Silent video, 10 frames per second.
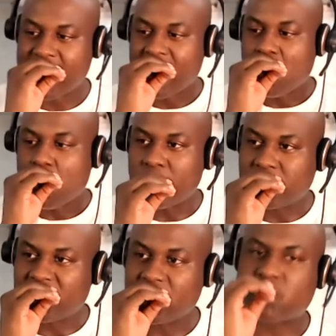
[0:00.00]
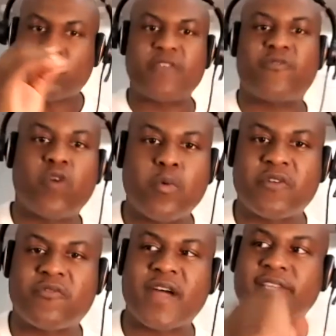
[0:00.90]
What's the straightforward
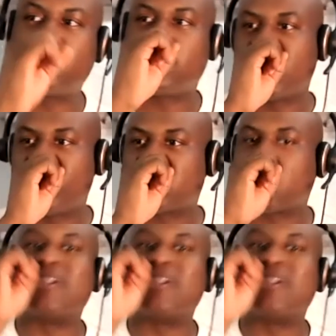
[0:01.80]
advice you would give us on